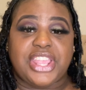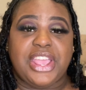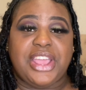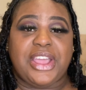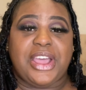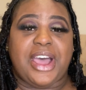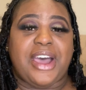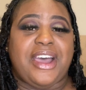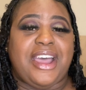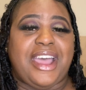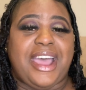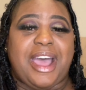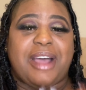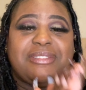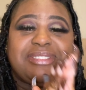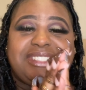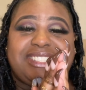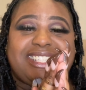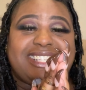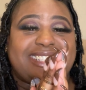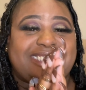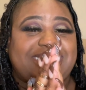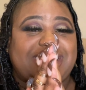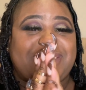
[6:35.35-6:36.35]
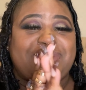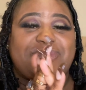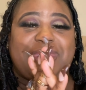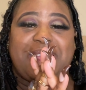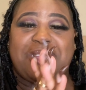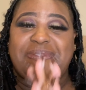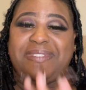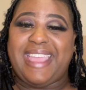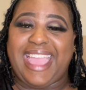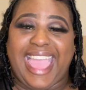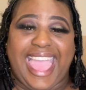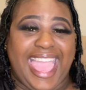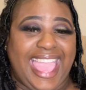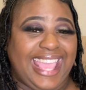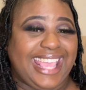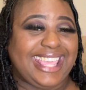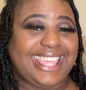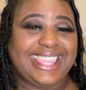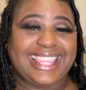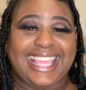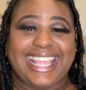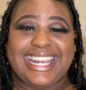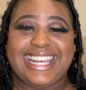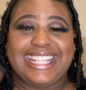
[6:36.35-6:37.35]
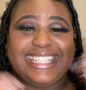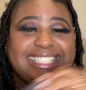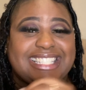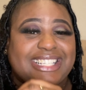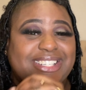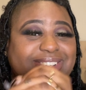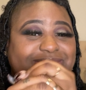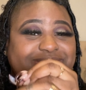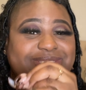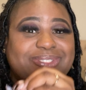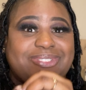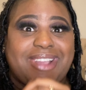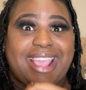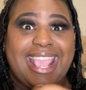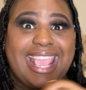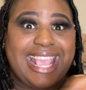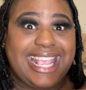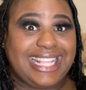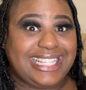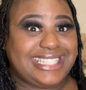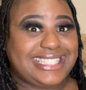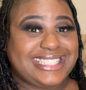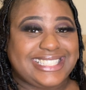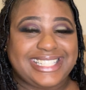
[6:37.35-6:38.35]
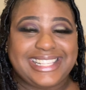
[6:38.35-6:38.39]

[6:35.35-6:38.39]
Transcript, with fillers: I'm just in my back I need to lose weight.